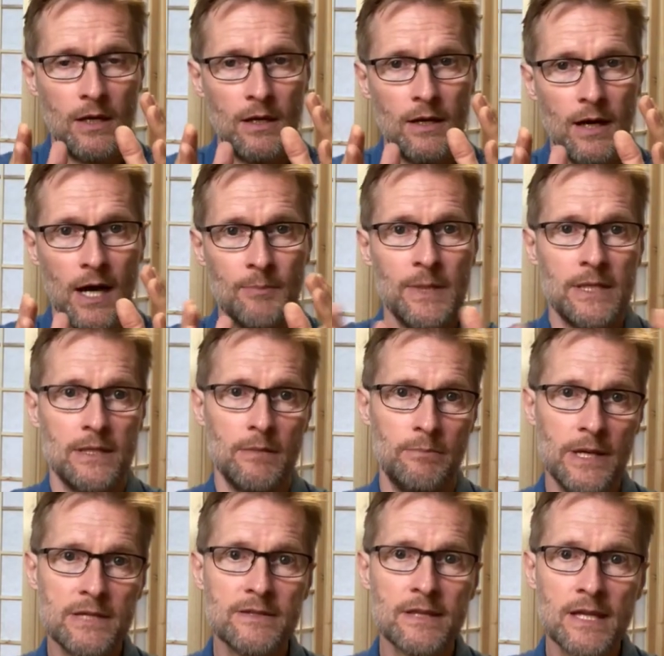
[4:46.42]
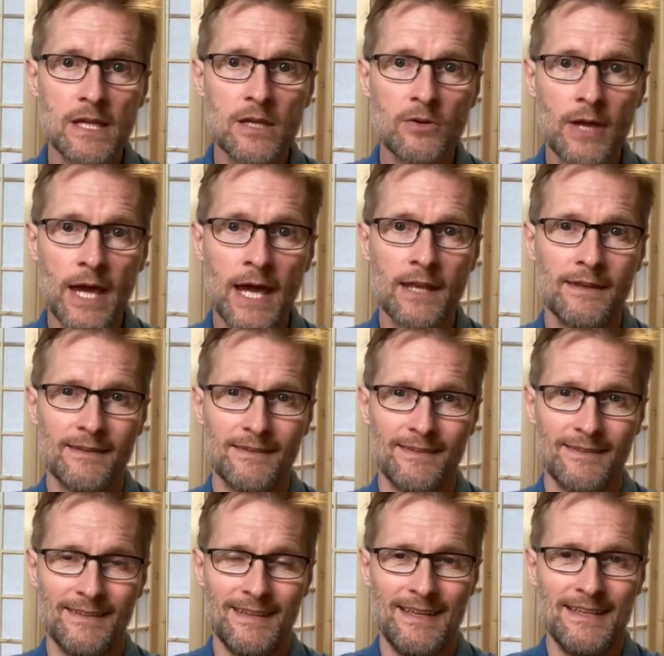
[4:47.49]
the best thing you can
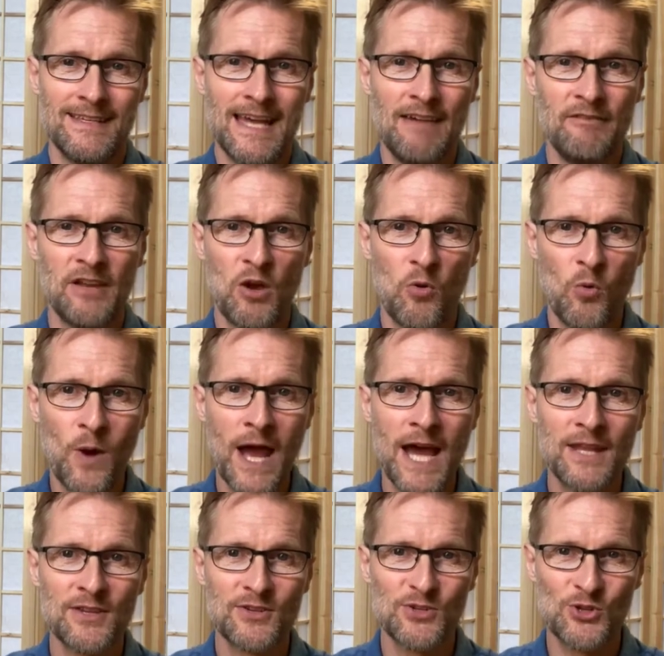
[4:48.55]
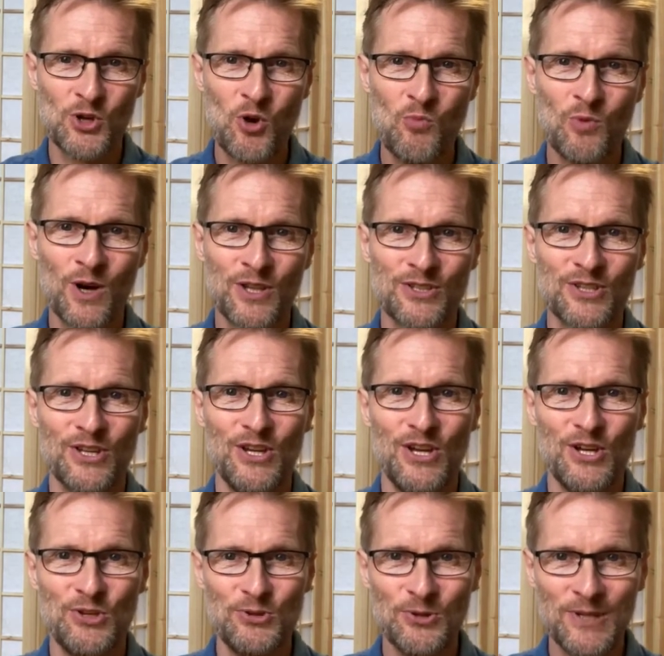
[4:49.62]
is having awareness so much
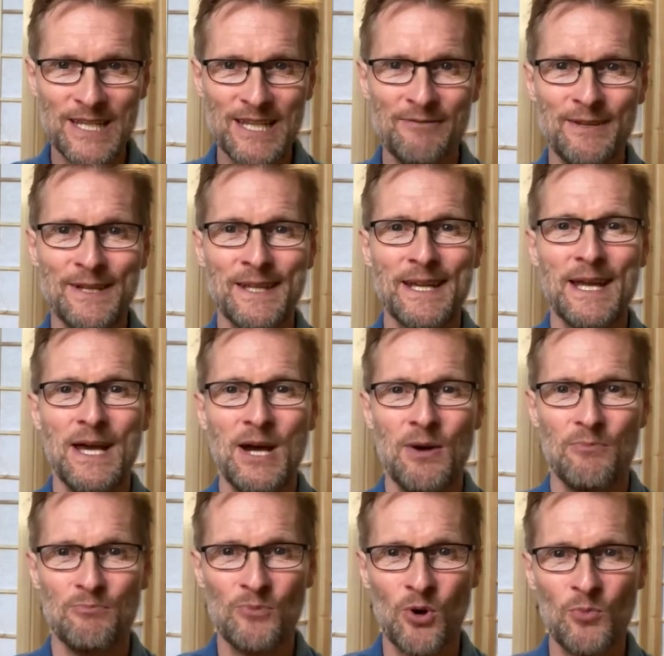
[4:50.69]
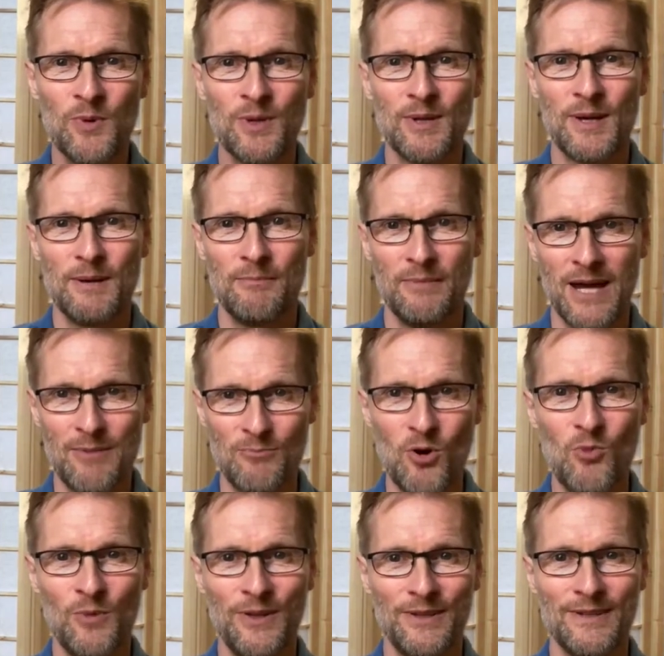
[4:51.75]
you're living moment by
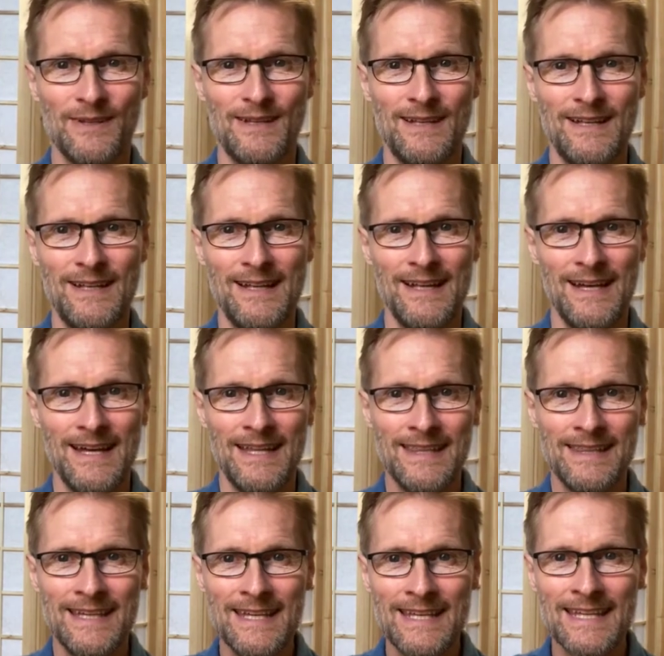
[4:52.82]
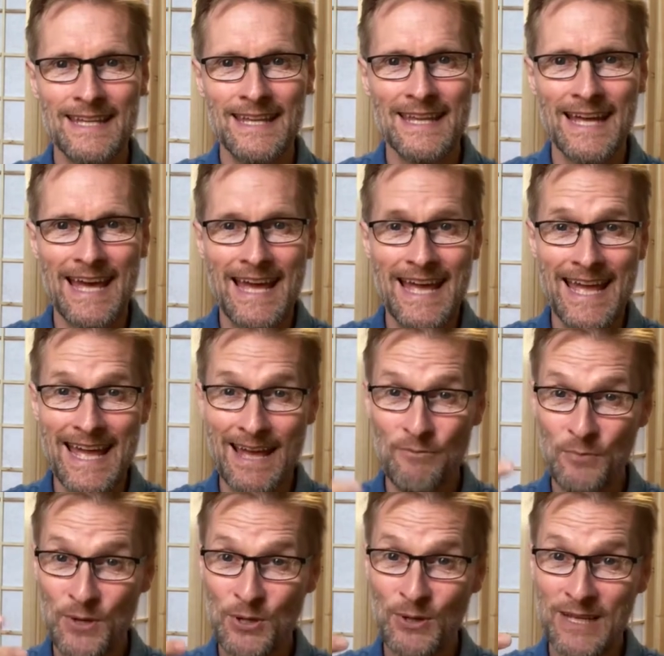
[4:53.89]
moment. And then
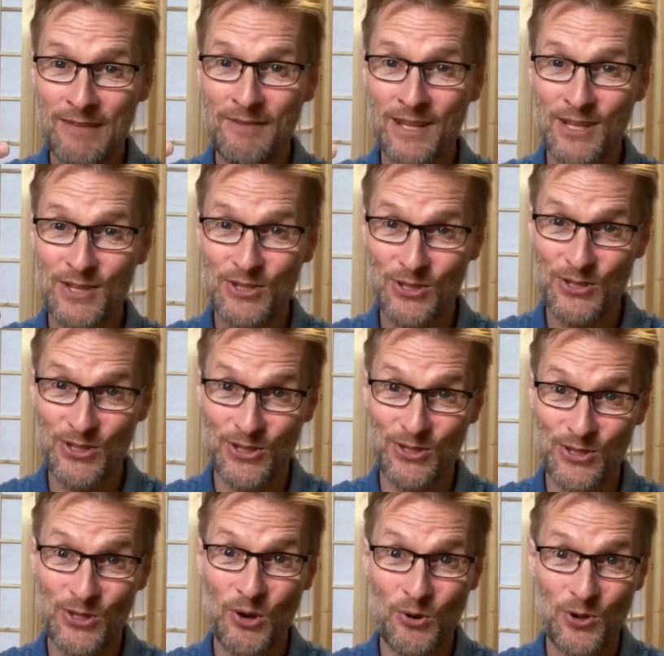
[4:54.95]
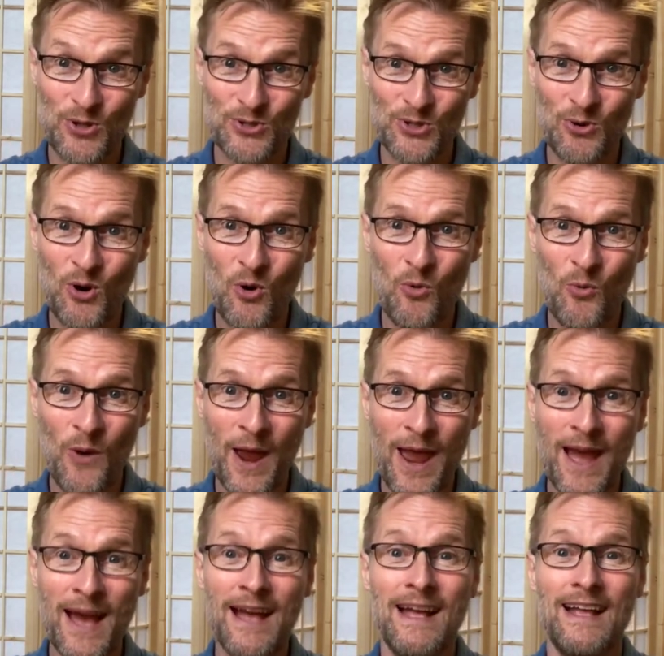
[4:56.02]
when you're living so
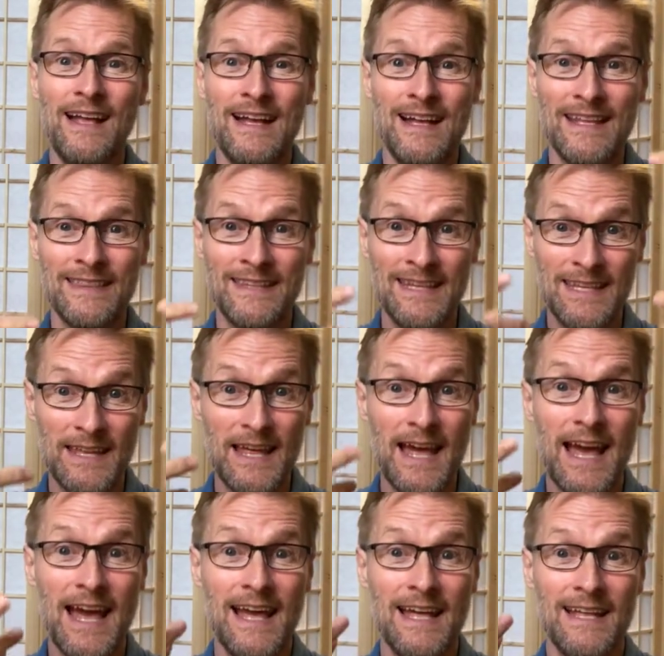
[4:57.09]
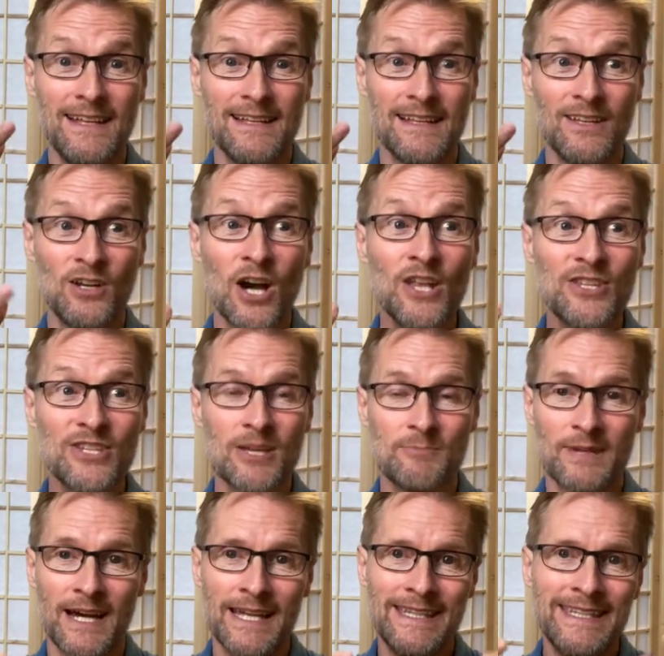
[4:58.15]
aware, then concepts,
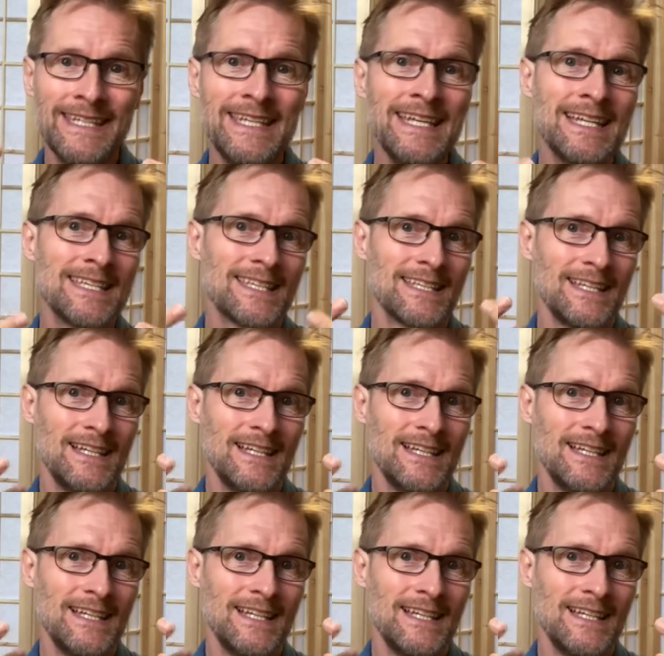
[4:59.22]
ideas